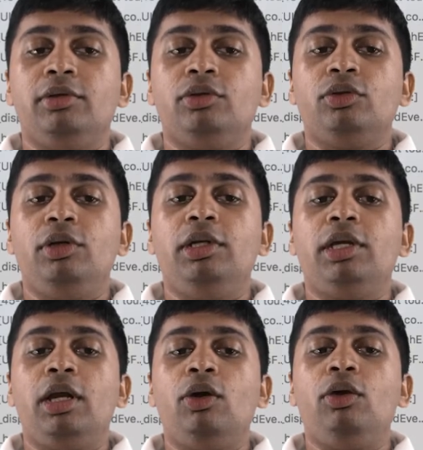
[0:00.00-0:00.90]
So it
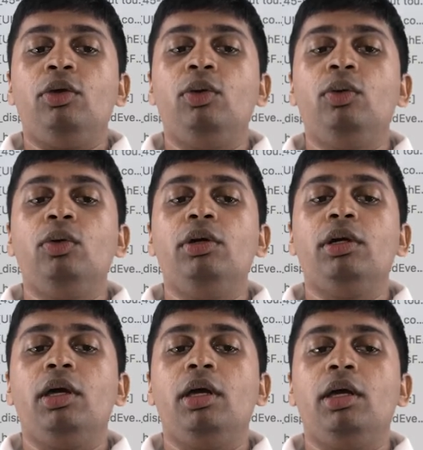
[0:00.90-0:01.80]
cannot
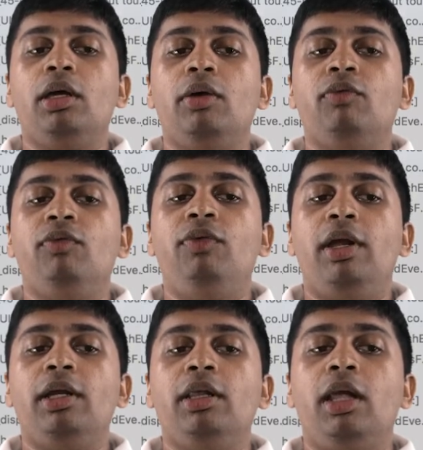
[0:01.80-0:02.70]
hold a
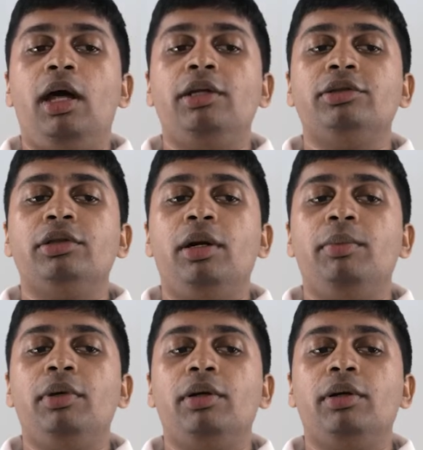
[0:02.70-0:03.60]
very large
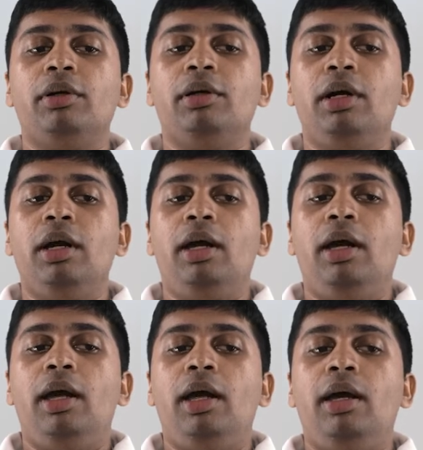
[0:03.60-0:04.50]
number,
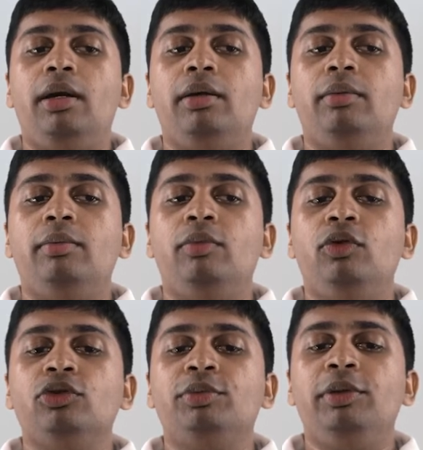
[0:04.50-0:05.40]
and
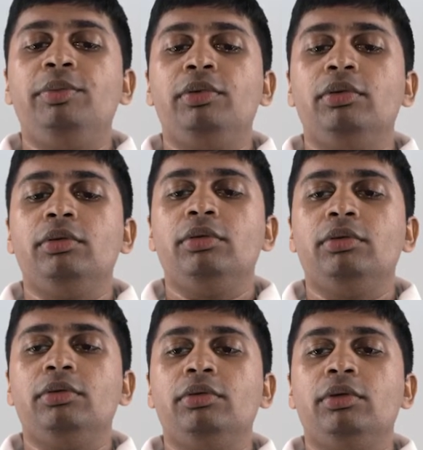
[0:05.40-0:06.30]
most
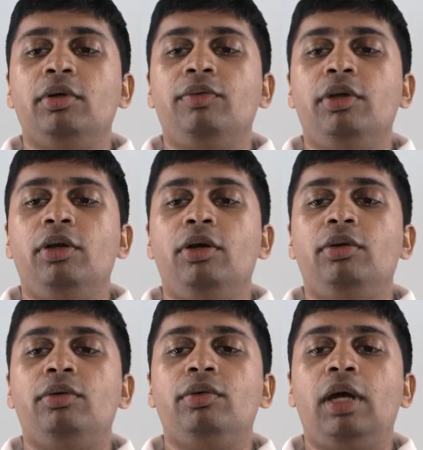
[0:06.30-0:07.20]
people will
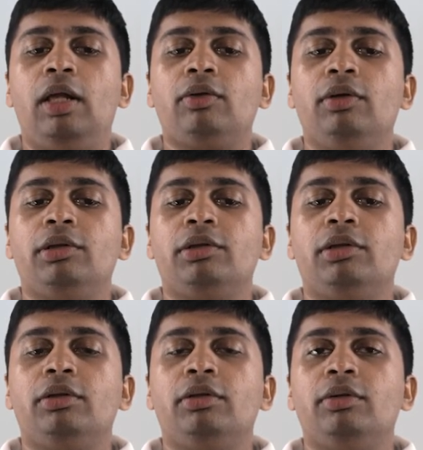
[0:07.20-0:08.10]
not do
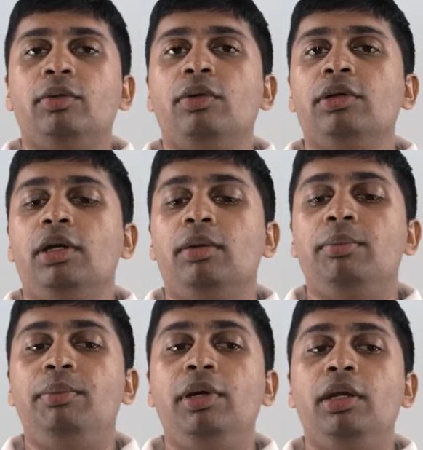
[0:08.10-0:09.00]
calculation over than
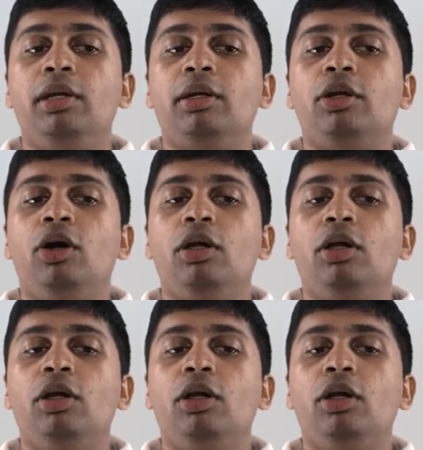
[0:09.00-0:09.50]
$1 billion,